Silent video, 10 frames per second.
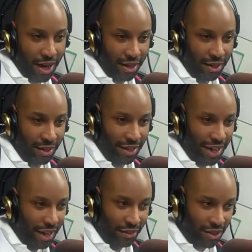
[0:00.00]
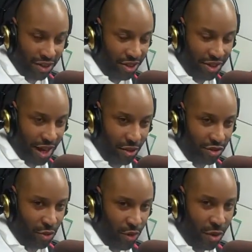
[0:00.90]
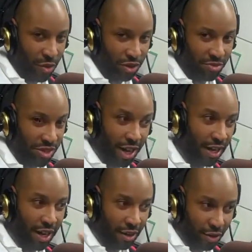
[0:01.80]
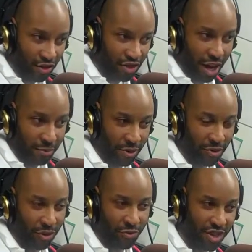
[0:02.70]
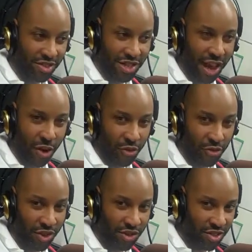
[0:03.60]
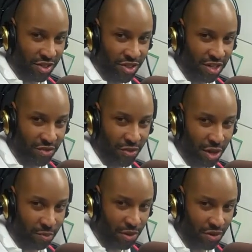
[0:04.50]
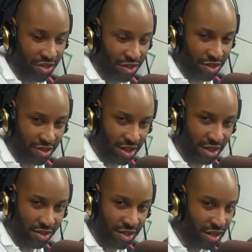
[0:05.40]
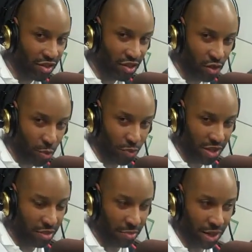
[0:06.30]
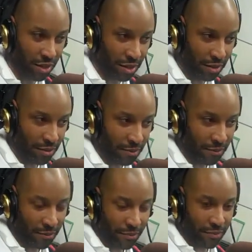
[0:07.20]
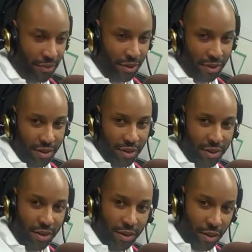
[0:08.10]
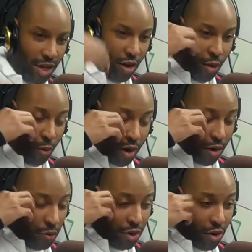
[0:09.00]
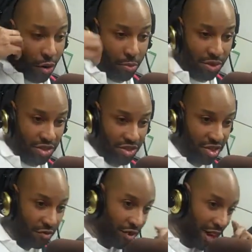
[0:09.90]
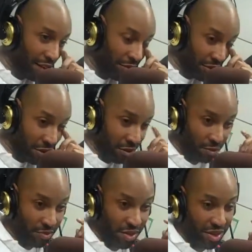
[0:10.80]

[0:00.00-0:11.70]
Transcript: and then they got nothing in the house to wear with them so now they got to go shopping for the rest of the outfit just to justify the purchase of the sneakers that's or wear, stupid to or me. wear with clothes that make no sense yeah, or wear, a whole bunch of stuff that you know